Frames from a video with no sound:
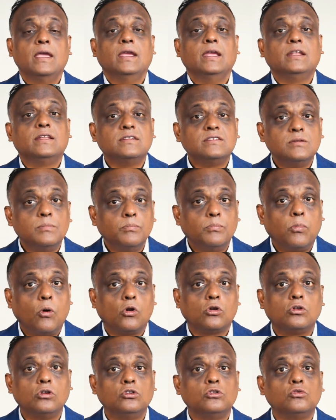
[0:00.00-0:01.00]
It is
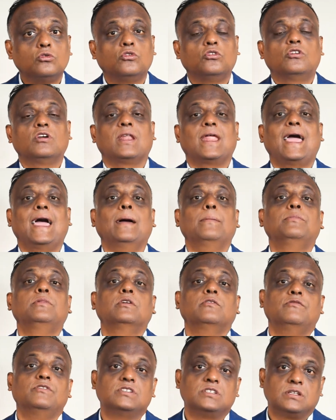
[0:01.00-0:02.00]
important to grab
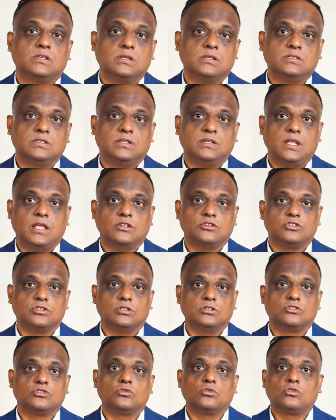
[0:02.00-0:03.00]
the visitor's
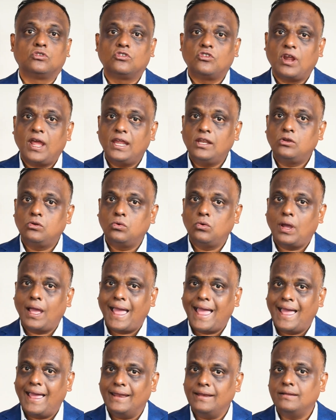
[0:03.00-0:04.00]
attention. So try to
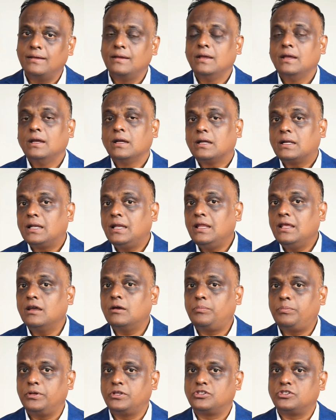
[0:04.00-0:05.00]
add clear
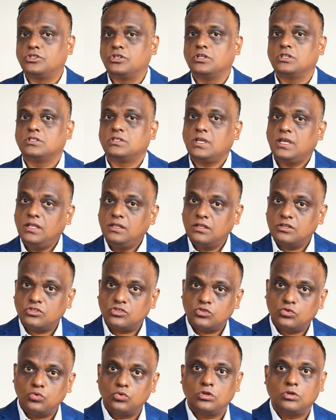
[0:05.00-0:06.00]
pictures in a
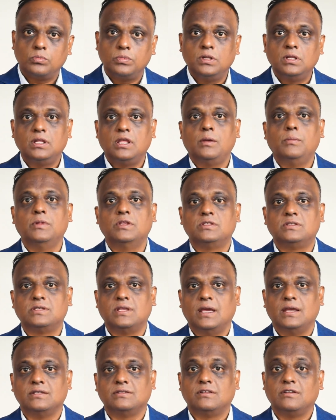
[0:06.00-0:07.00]
suitable image size.